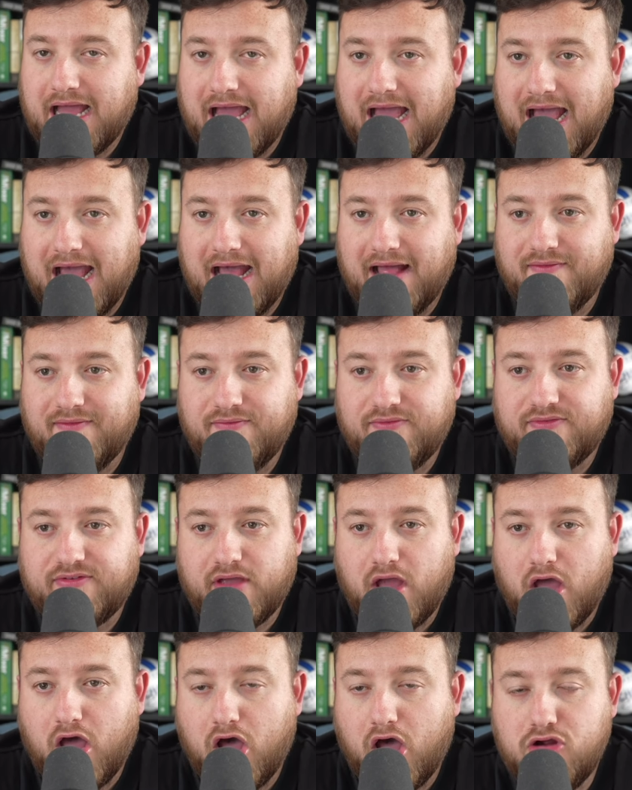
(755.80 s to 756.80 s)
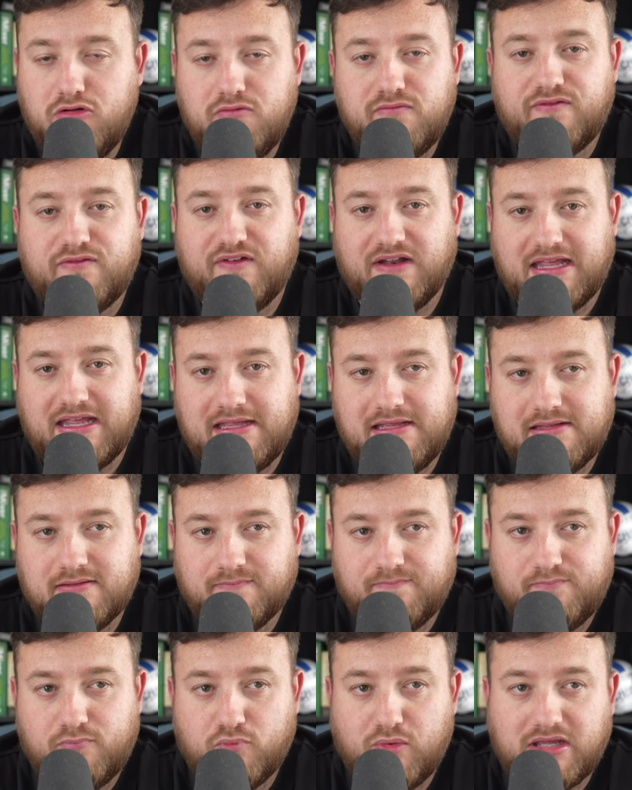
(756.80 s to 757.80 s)
and hopefully
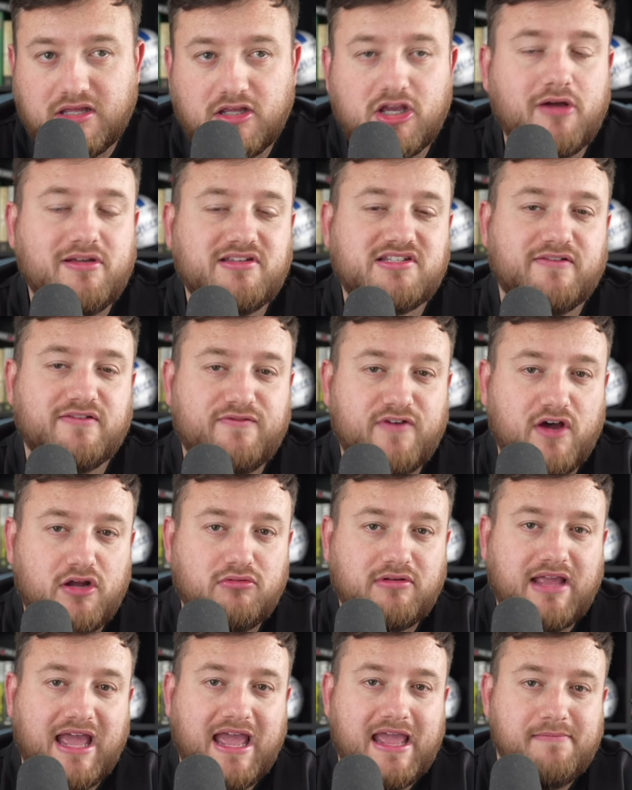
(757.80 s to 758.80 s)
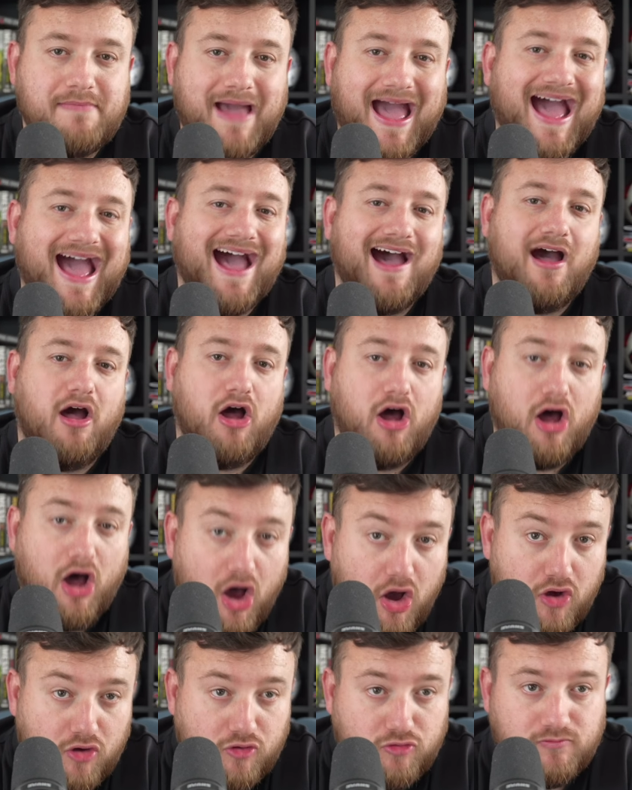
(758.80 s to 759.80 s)
we can go into the final game at
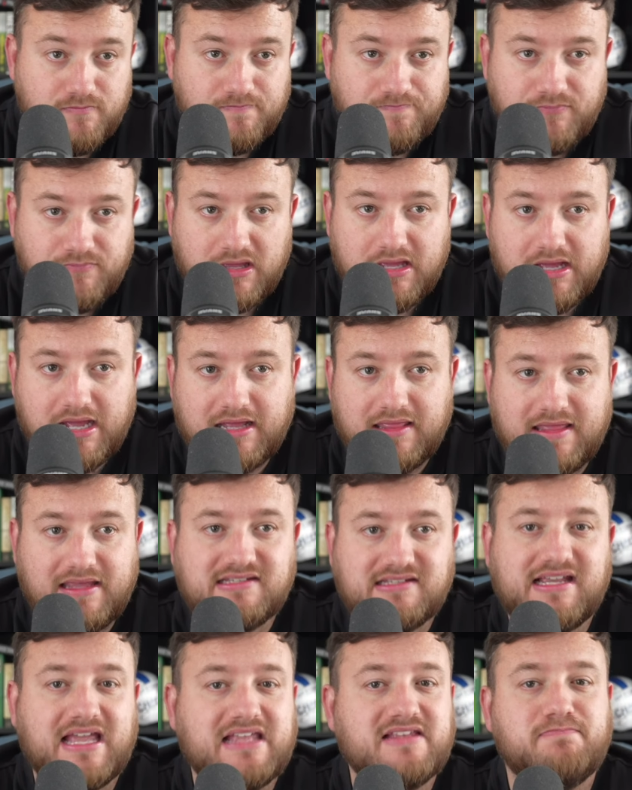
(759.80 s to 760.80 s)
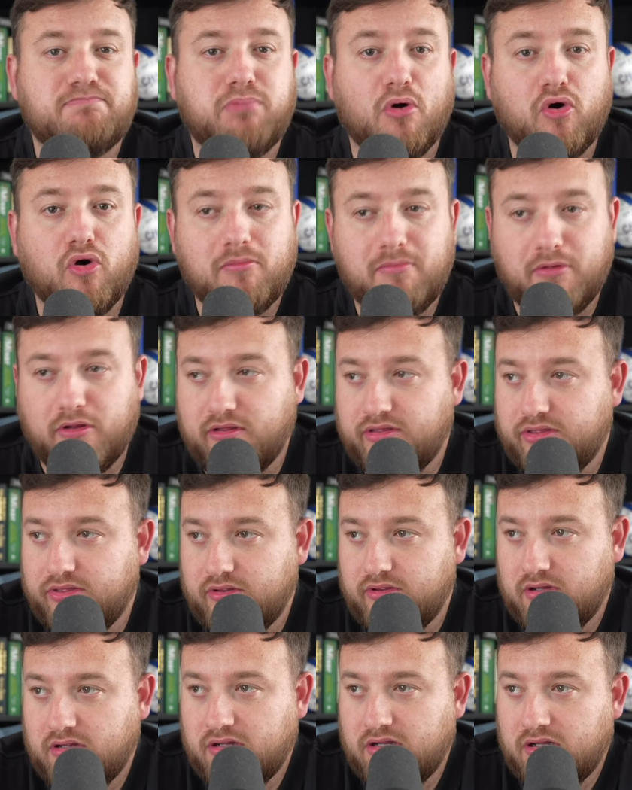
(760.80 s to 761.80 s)
home, I think it's against Bournemouth,